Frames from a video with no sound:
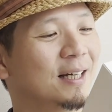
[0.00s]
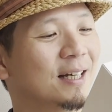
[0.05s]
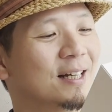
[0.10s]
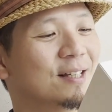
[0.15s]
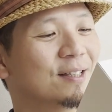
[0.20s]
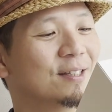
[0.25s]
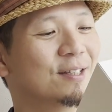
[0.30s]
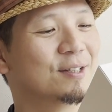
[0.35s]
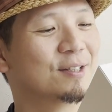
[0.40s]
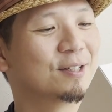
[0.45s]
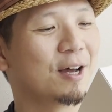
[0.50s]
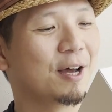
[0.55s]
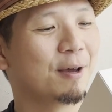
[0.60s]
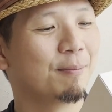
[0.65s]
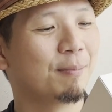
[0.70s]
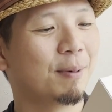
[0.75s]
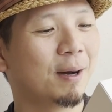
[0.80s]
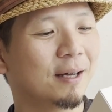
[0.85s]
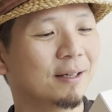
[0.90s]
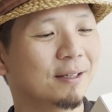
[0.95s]
It's
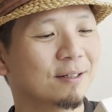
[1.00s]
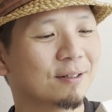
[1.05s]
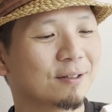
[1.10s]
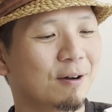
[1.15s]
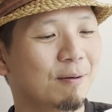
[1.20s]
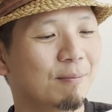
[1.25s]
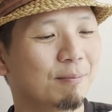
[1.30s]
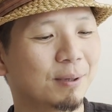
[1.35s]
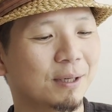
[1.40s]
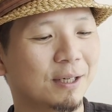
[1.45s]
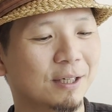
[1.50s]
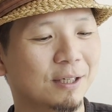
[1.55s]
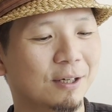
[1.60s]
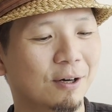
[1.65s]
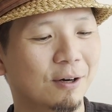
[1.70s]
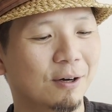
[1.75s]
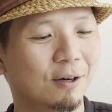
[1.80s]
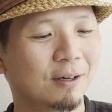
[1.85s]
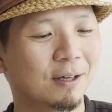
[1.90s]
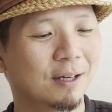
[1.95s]
designed by this company
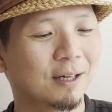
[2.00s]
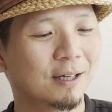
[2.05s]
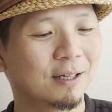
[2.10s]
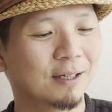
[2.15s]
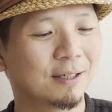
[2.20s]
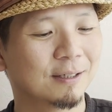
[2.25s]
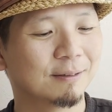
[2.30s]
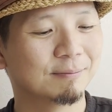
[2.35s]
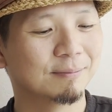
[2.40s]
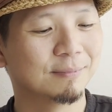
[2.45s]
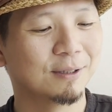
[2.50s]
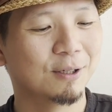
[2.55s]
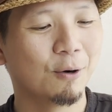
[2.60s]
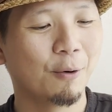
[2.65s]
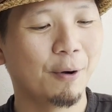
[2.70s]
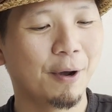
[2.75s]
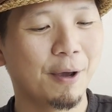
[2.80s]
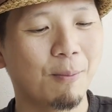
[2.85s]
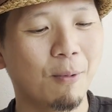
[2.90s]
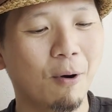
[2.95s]
called
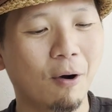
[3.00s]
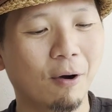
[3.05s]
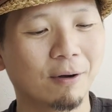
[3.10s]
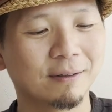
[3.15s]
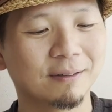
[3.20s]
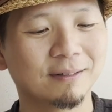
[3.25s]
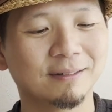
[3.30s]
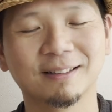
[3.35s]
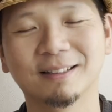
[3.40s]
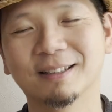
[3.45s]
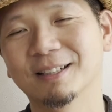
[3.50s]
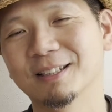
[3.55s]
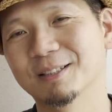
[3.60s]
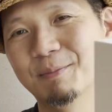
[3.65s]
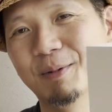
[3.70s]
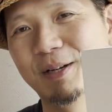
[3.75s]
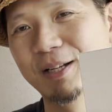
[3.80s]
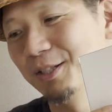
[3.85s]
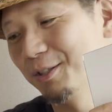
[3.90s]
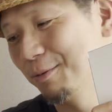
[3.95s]
Goyemon, and it's
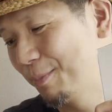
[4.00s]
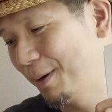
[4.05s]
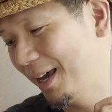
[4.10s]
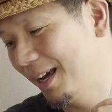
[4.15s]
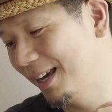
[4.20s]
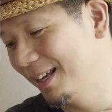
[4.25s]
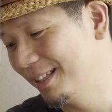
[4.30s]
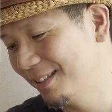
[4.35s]
made in Japan.